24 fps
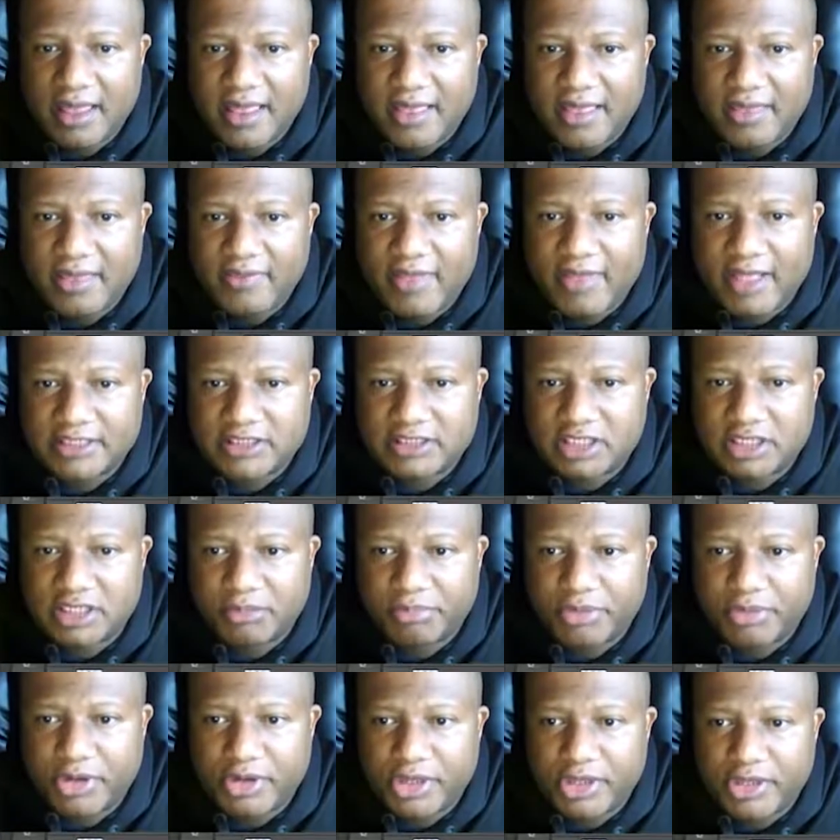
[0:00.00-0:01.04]
And that's looking
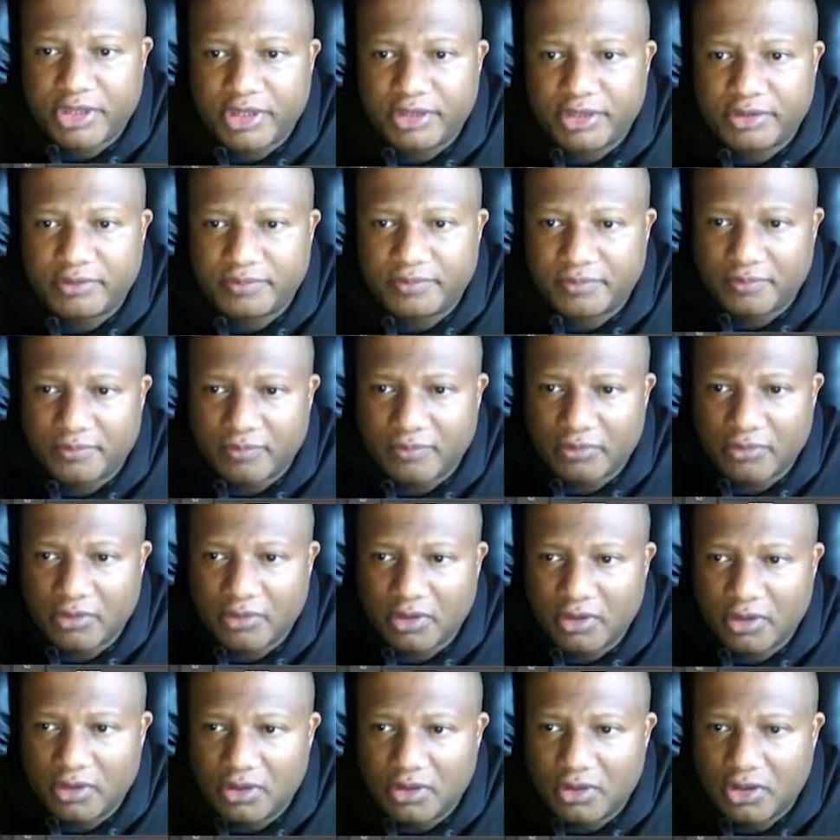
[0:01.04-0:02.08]
pretty good.
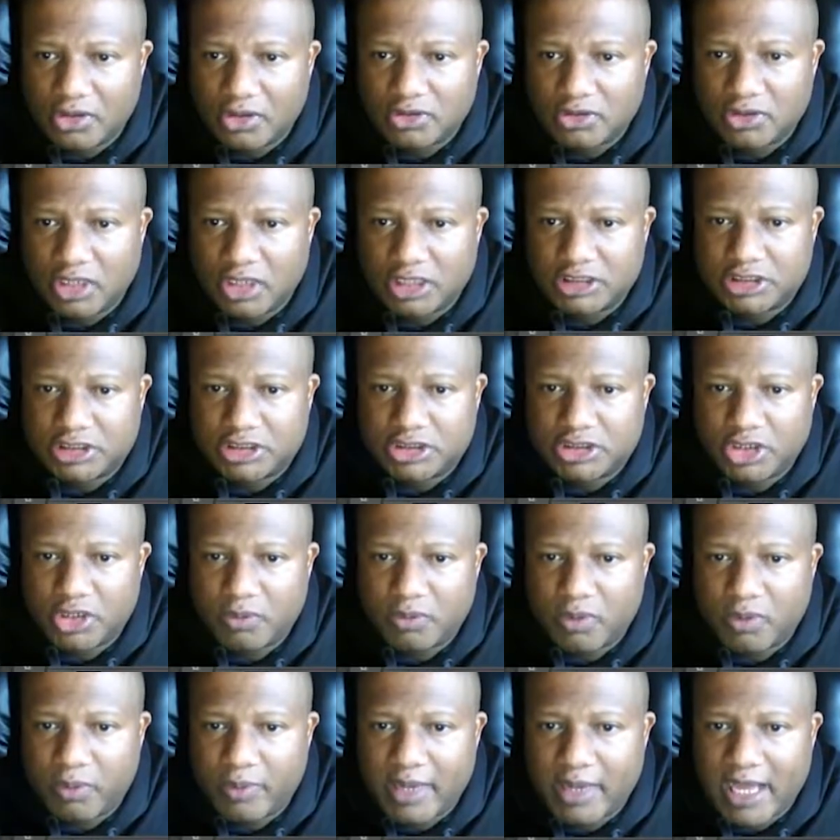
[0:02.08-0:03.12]
So let's show you
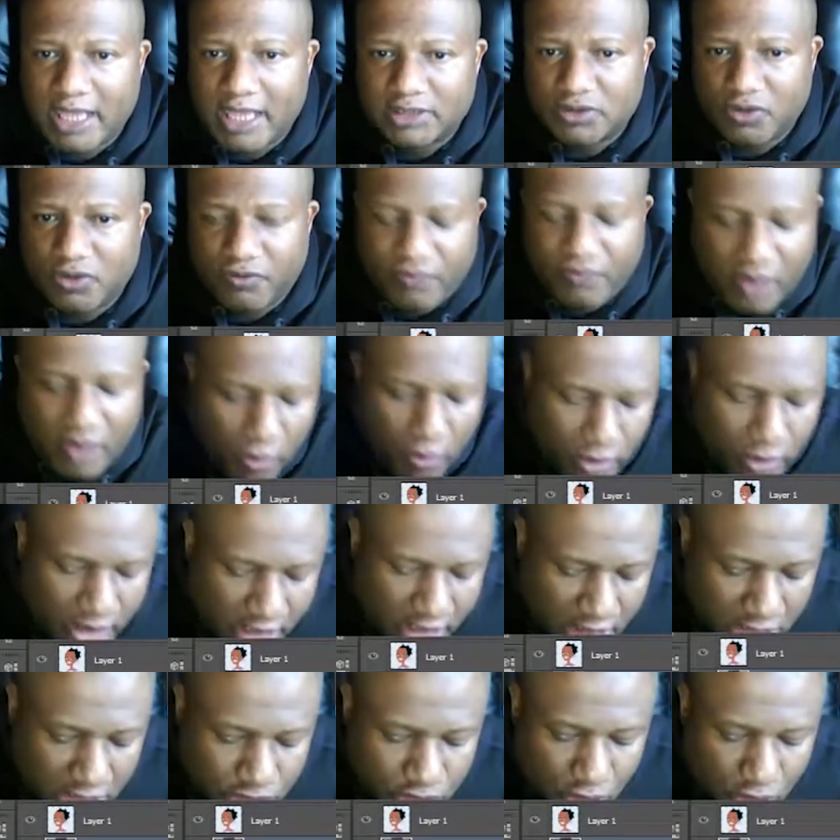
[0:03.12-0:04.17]
what we got so far. We'll hit
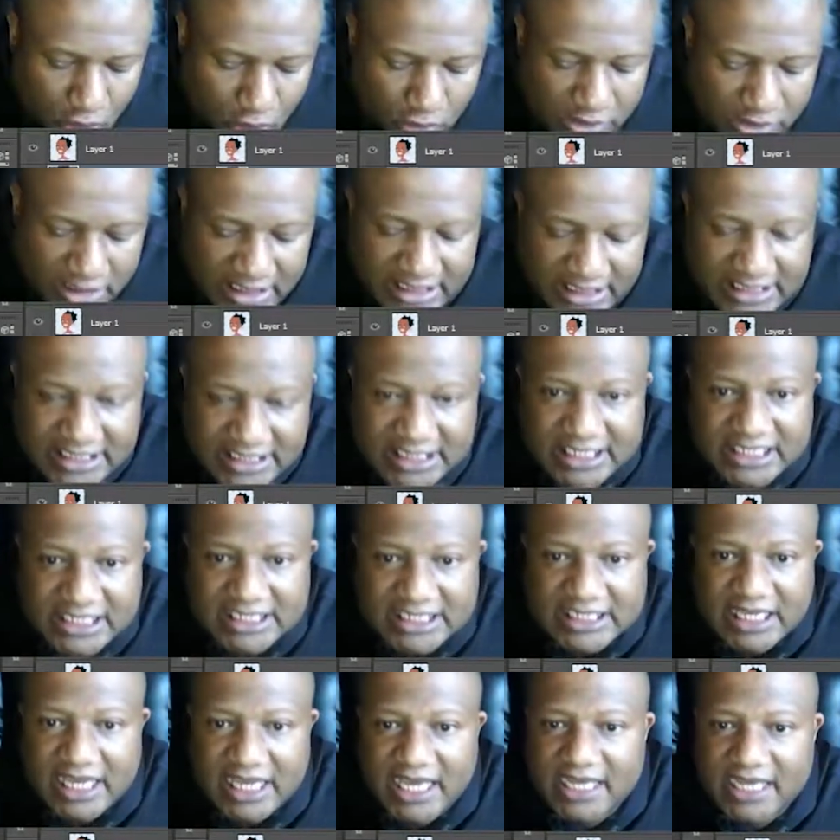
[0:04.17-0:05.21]
Control D to
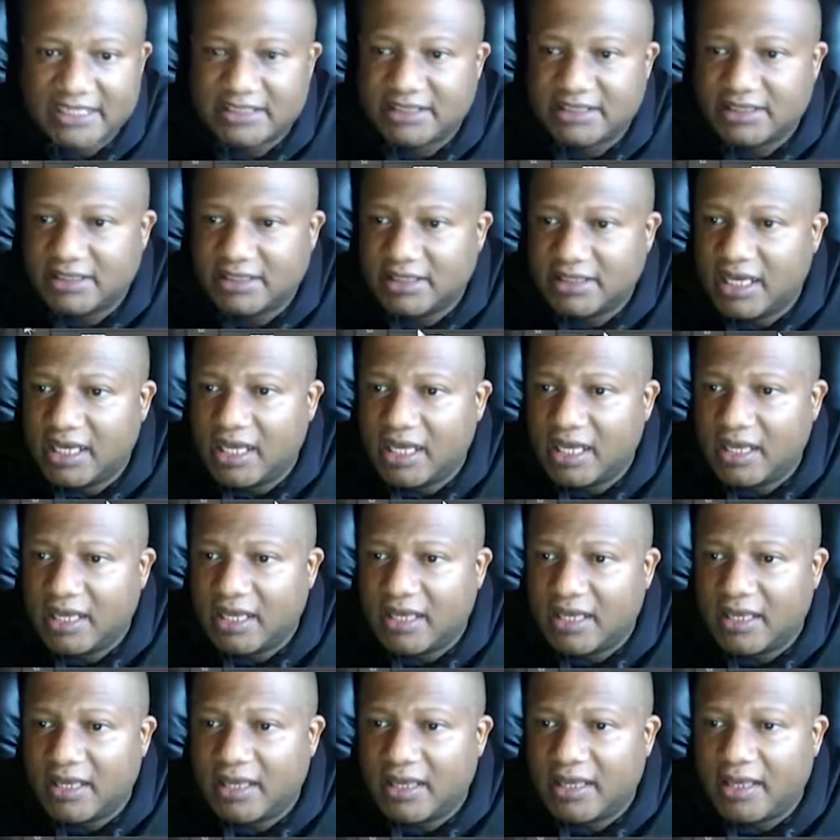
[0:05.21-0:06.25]
deselect.
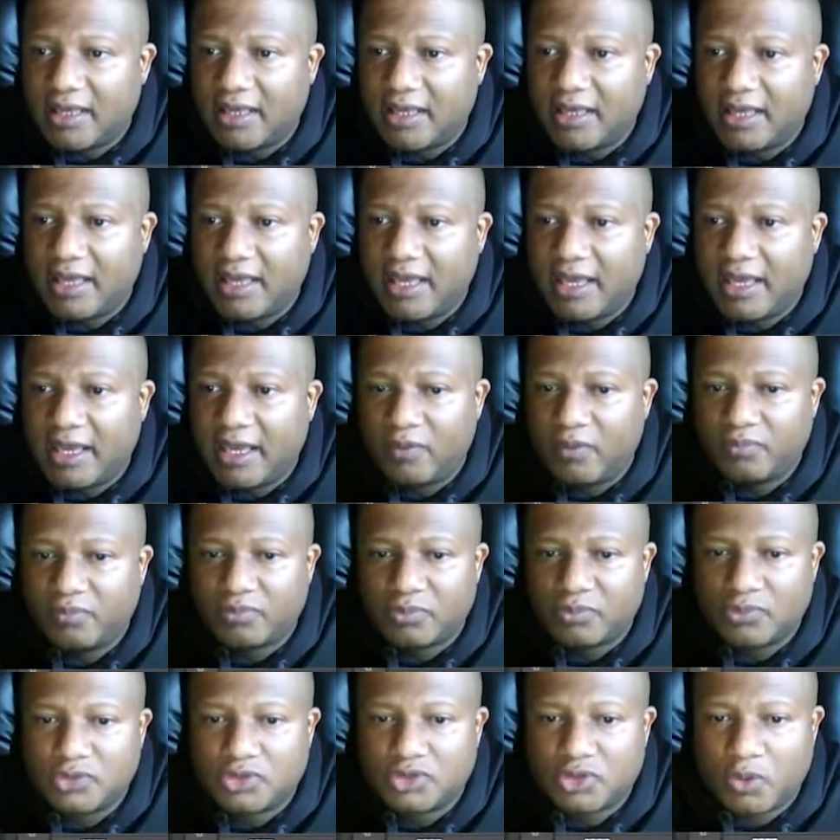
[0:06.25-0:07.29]
And
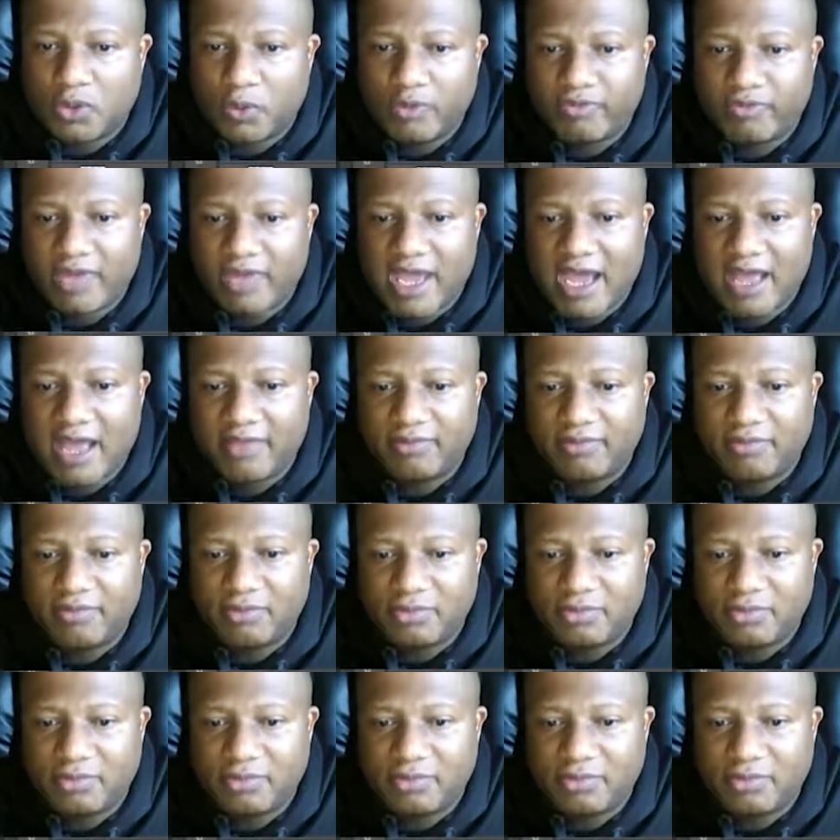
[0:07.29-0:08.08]
so we've got